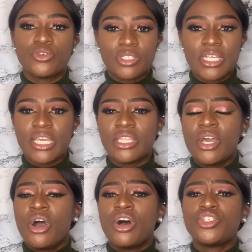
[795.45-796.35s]
You're saying,
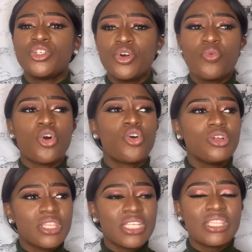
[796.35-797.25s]
oh, do you know what?
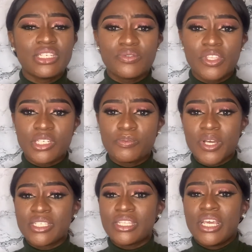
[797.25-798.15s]
God did this for this
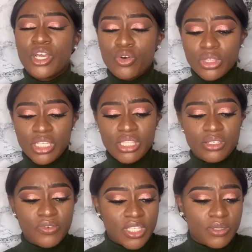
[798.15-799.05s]
person. God did
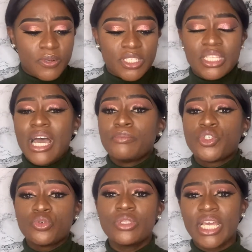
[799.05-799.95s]
this for this person. I'm
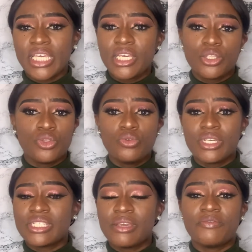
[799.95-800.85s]
sure that he can do
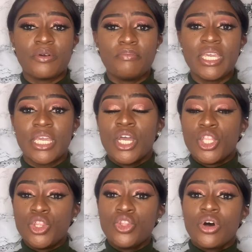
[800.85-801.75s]
the same for me.
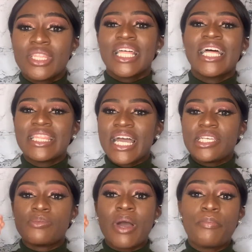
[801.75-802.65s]
Not that that
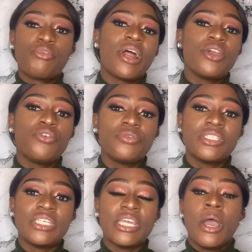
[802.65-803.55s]
is my
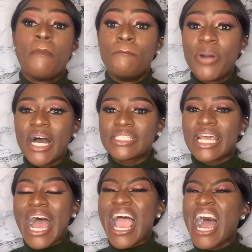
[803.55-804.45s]
priority, but
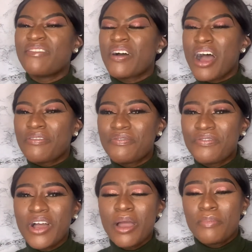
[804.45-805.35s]
I have a
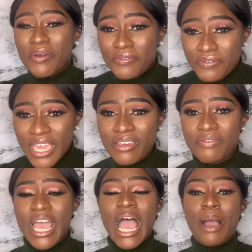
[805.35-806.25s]
firm faith
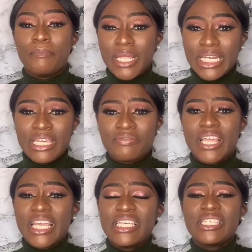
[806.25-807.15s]
and belief
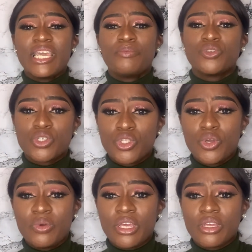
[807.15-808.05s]
that he's able to
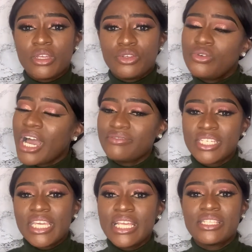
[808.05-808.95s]
do it. You have
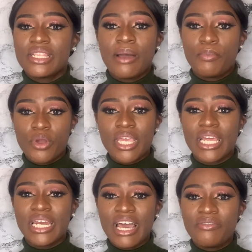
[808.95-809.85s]
to get to that point
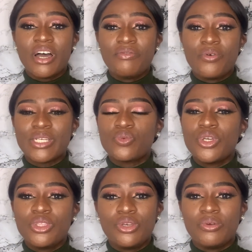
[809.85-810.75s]
in life. Otherwise, what are
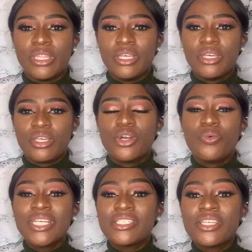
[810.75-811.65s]
you doing? You're
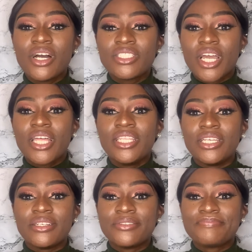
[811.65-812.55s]
wasting your journey.